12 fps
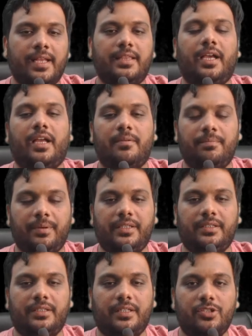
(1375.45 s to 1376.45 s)
the
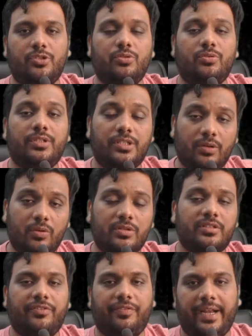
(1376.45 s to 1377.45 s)
company needs to
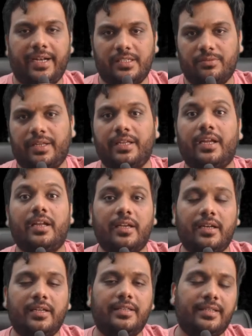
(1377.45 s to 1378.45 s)
disclose the facts very
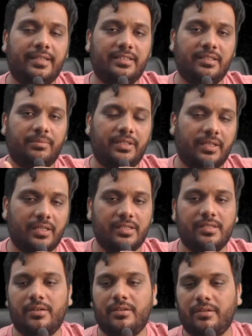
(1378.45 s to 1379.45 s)
clearly that there is a material
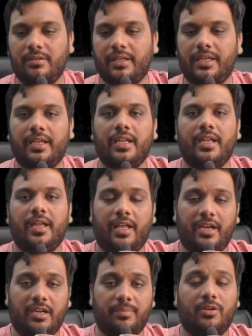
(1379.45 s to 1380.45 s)
uncertainty
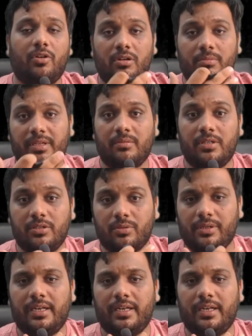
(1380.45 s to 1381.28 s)
and it may not be able to